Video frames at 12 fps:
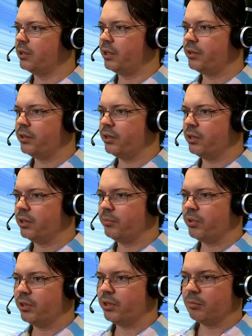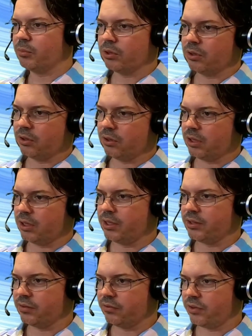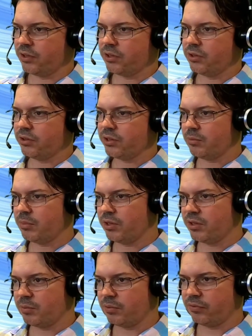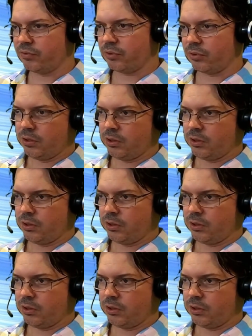think I'm thinking more along the lines of this. You sent me this before.